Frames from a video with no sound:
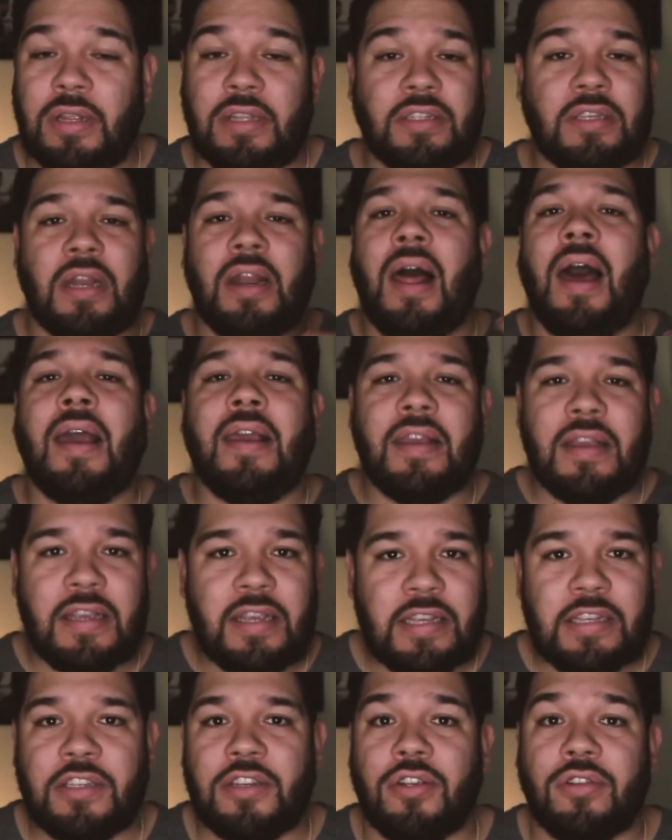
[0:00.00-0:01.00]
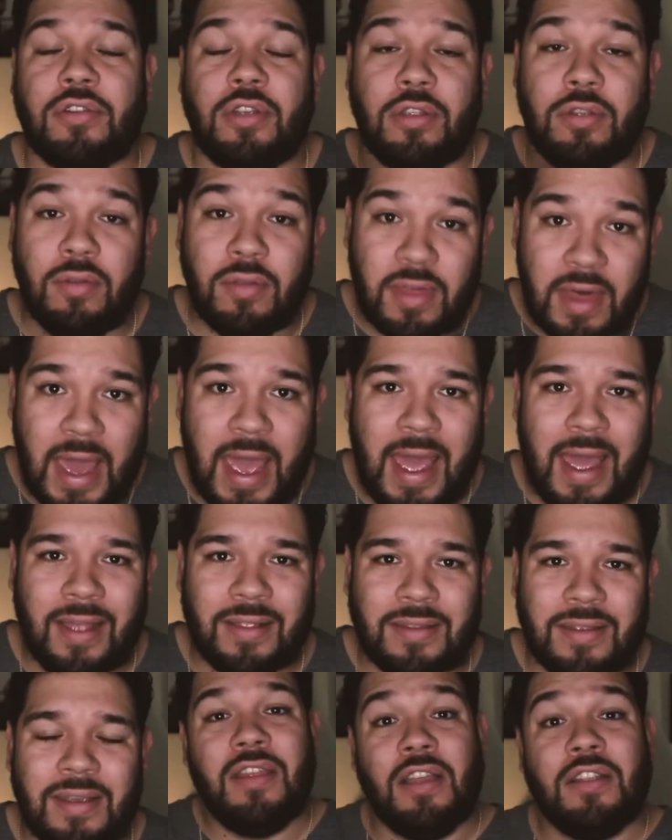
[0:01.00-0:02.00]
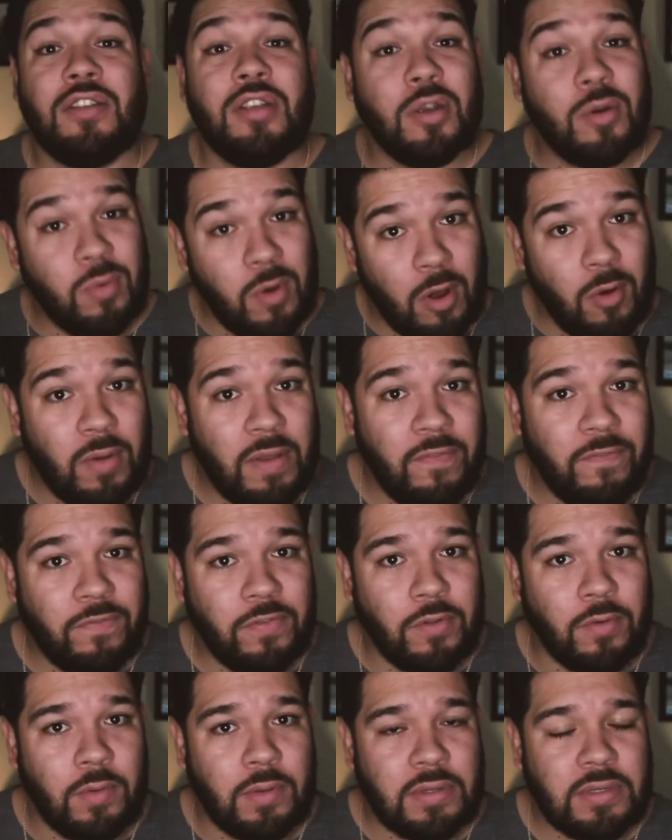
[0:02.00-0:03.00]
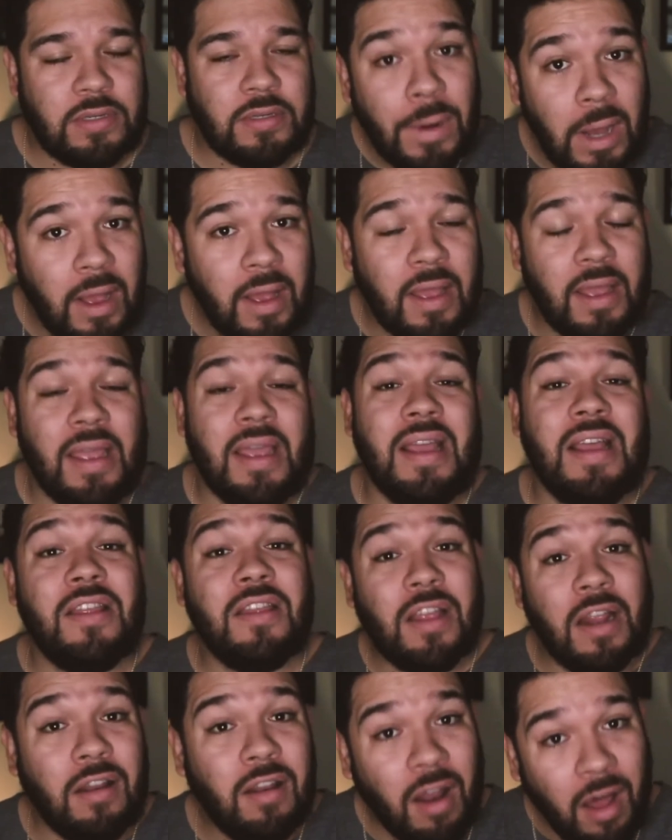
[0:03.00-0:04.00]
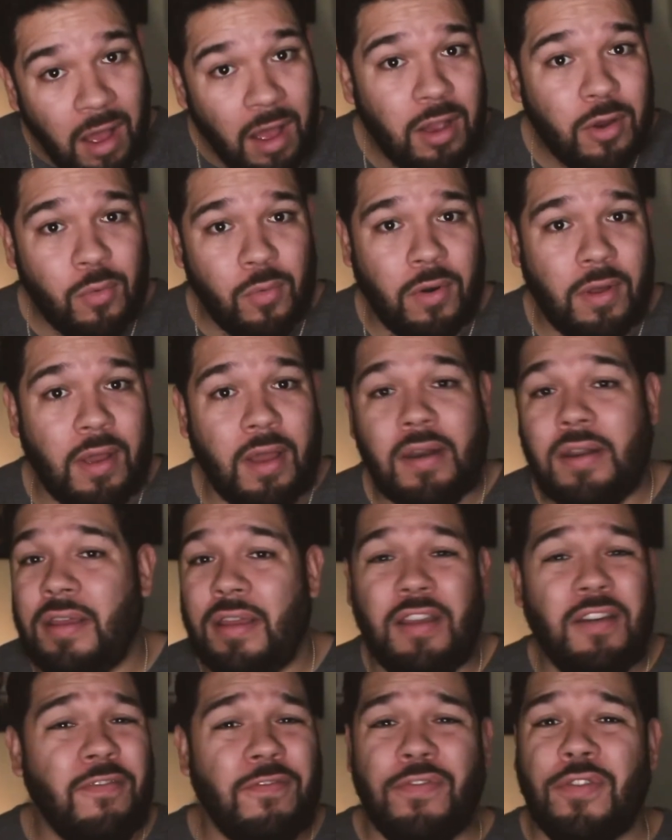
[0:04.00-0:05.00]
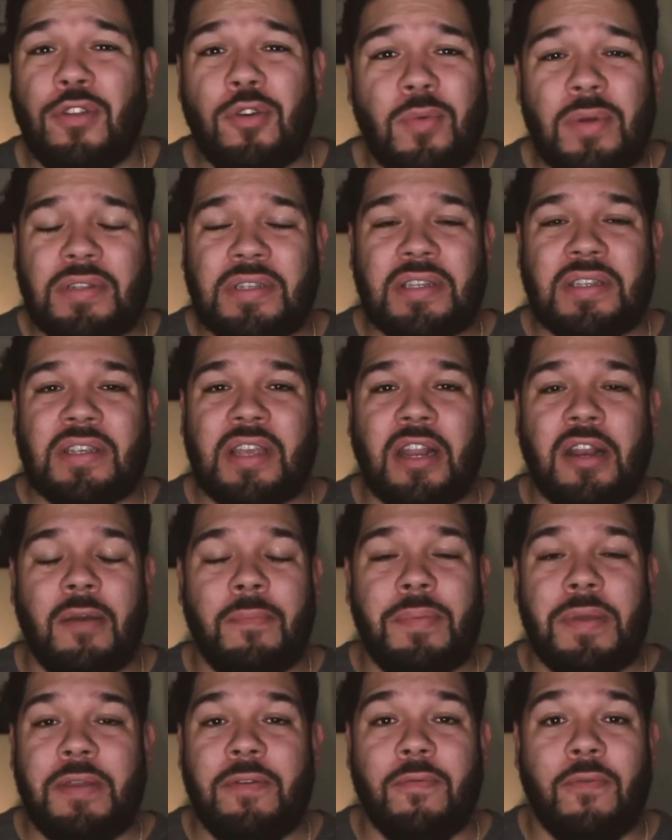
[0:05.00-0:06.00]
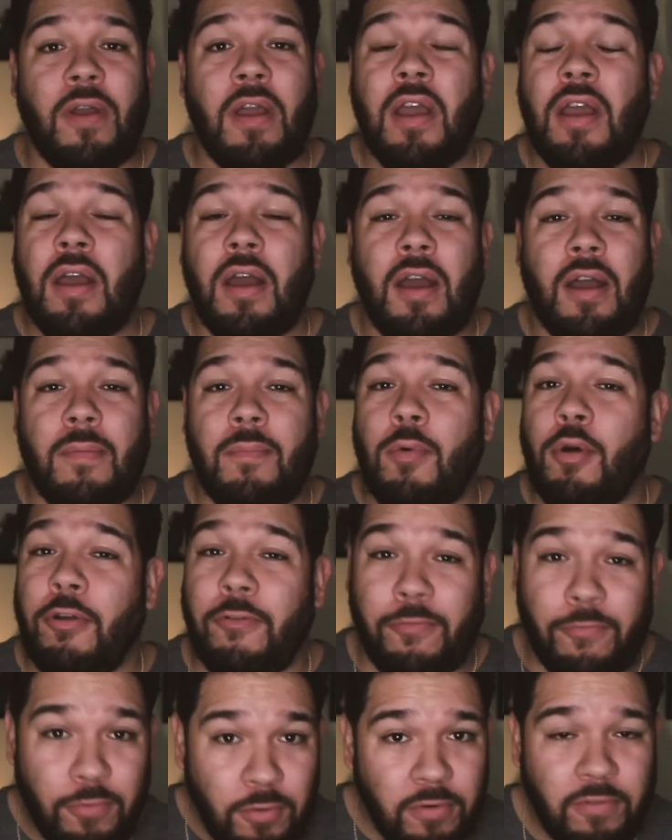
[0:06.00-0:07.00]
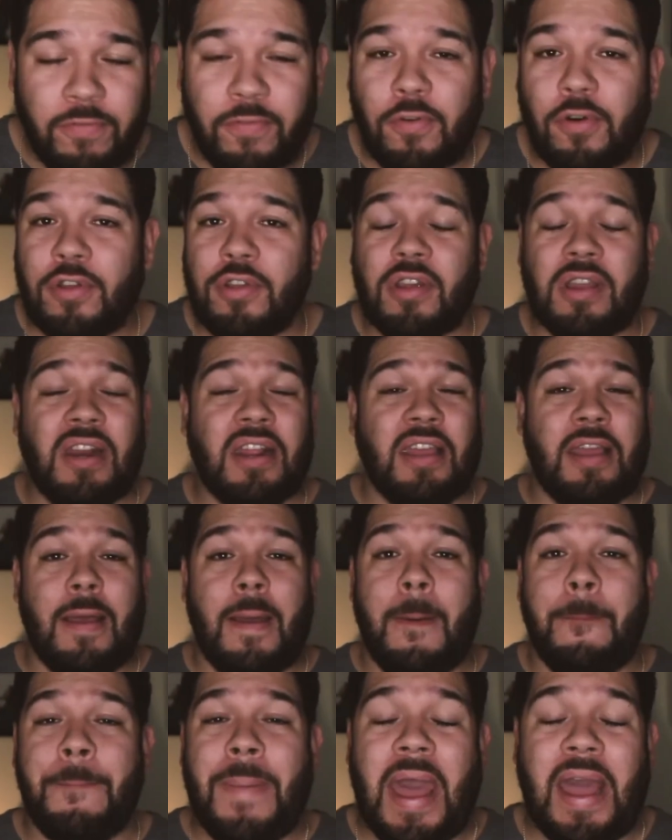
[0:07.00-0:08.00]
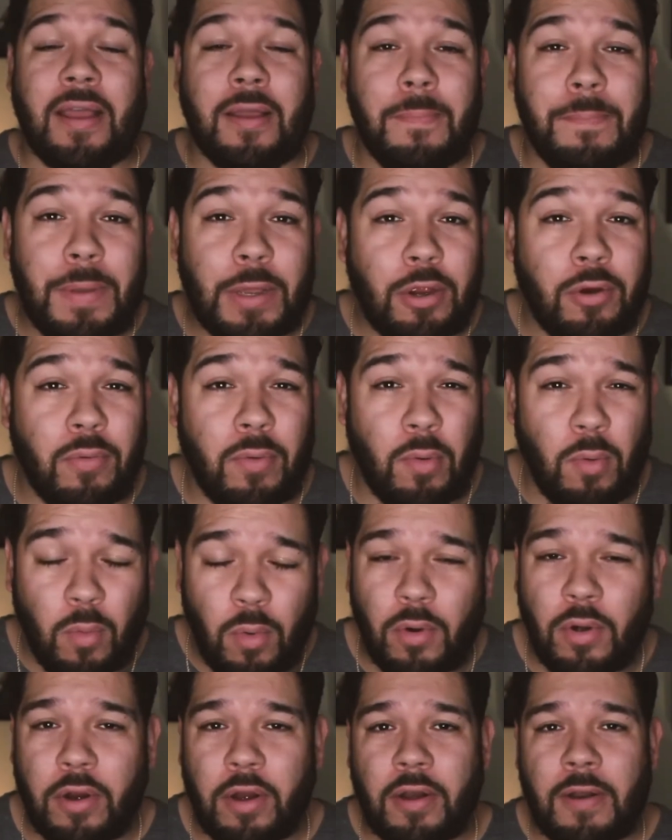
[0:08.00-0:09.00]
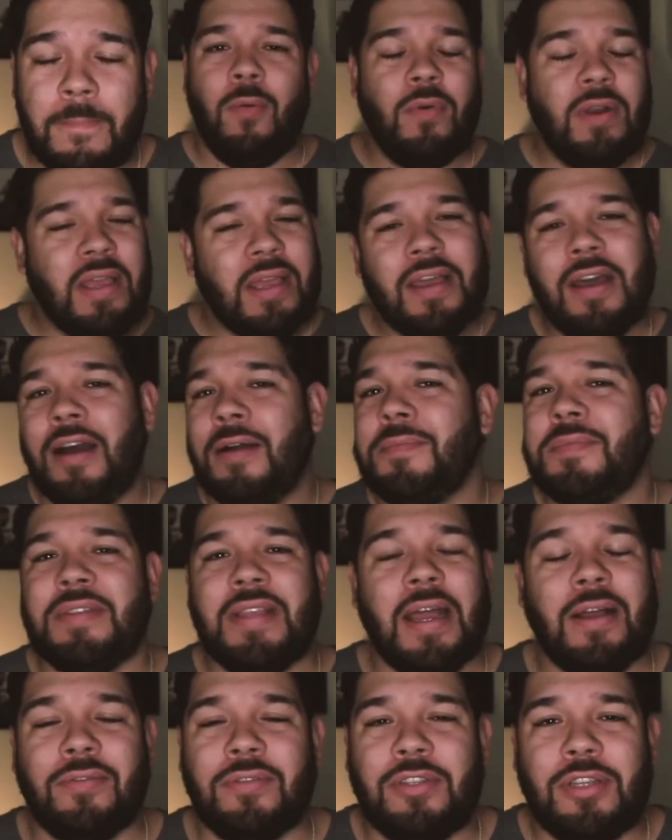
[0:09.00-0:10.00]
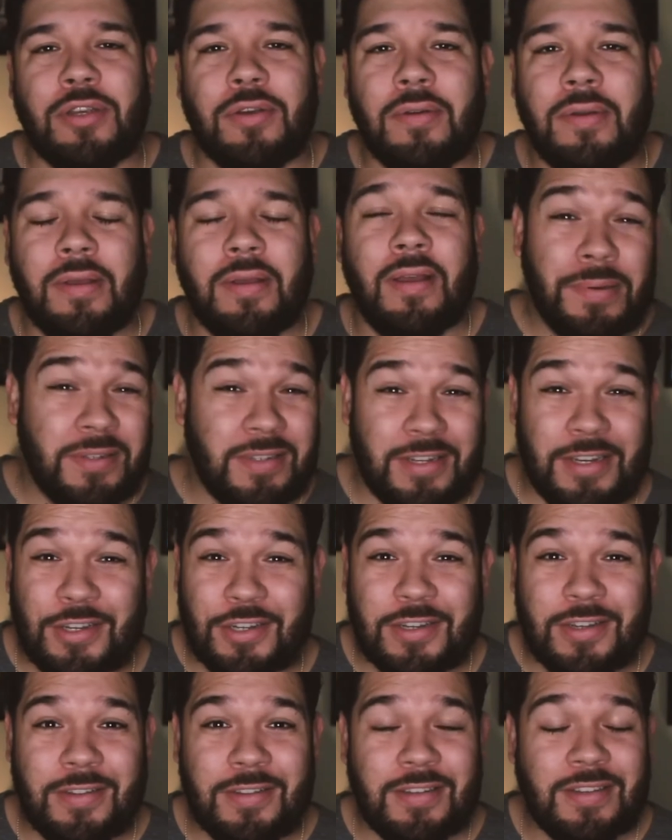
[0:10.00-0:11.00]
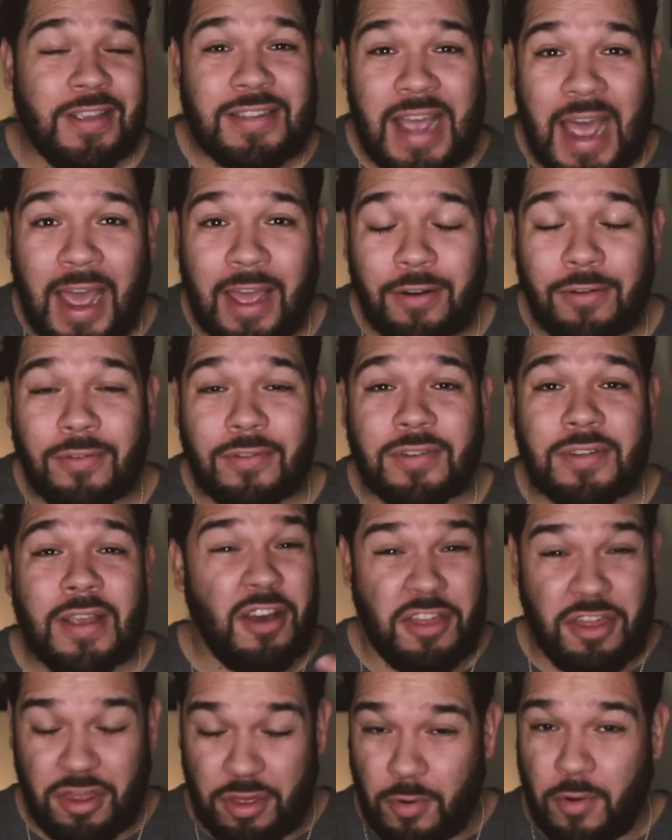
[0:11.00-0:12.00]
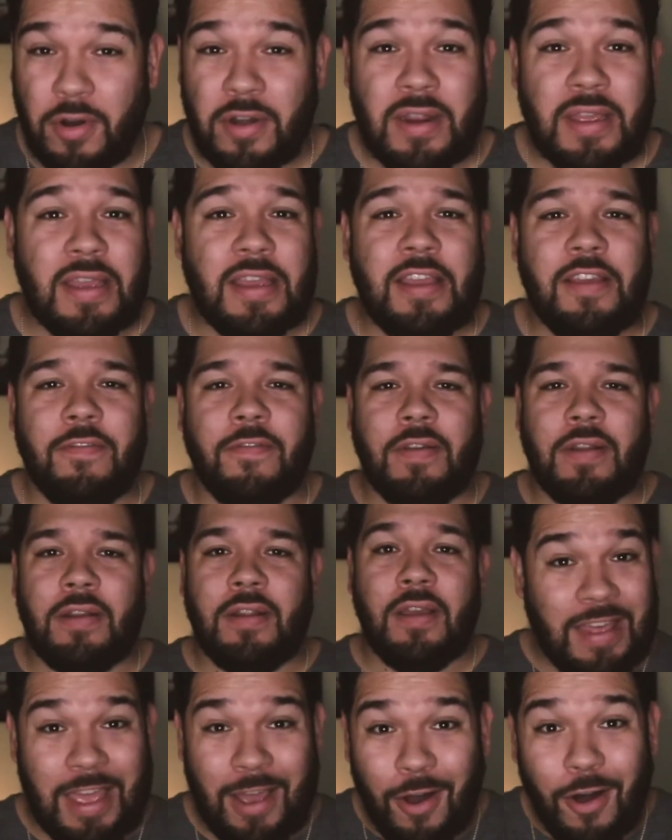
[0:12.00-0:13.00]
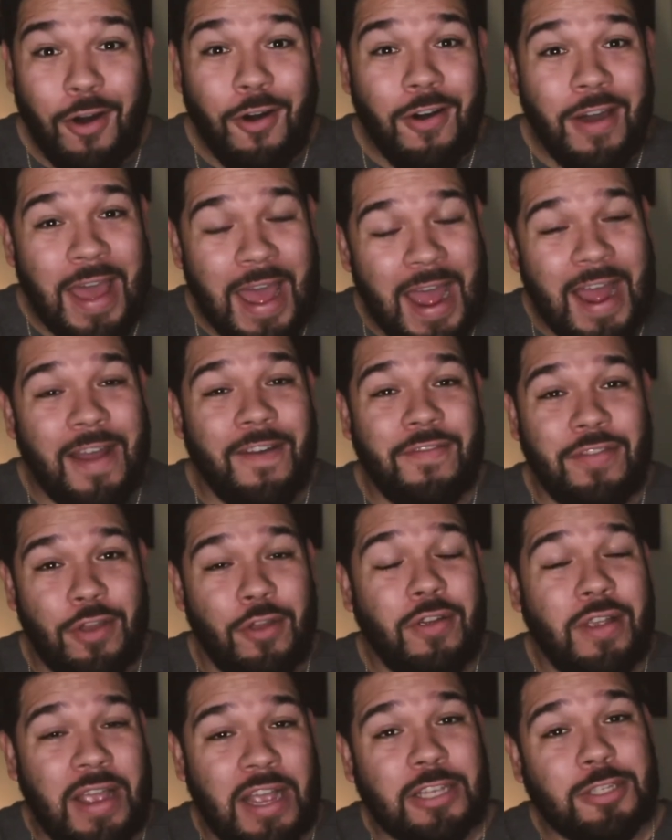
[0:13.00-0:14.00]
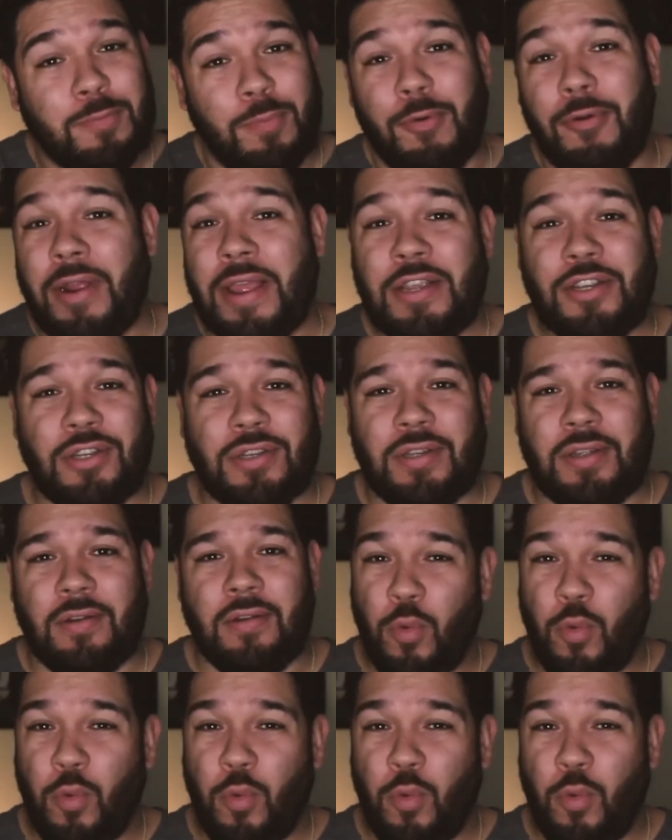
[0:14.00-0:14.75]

It's a lot easier to do that than to grow influence. But in the long run, influence is going to be more fruitful. You're going to get back a bigger reward. And when it comes down to it, positions, titles, authority even, they all have their expiration.